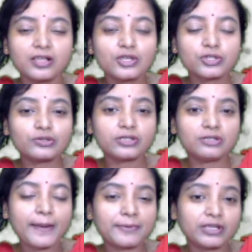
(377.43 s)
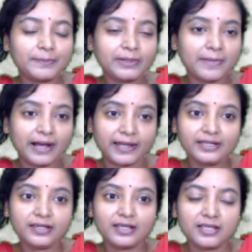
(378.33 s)
So you have to keep in mind
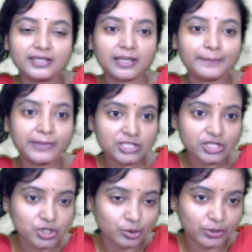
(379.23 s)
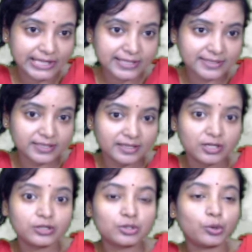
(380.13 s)
the major stories
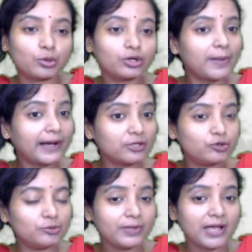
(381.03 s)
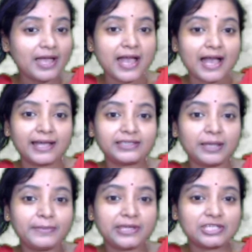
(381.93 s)
told by whom and
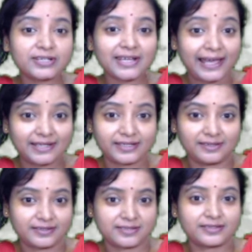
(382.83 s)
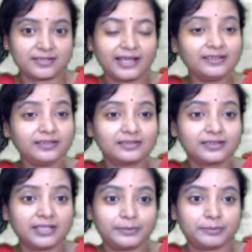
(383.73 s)
the major characters and
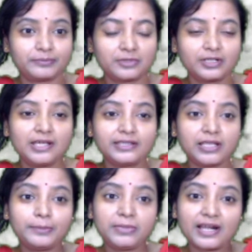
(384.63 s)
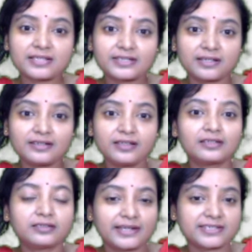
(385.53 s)
theme. The Miller's Tale,
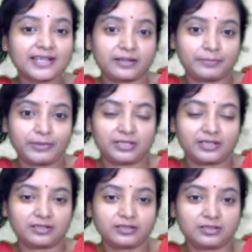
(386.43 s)
there is carpenter.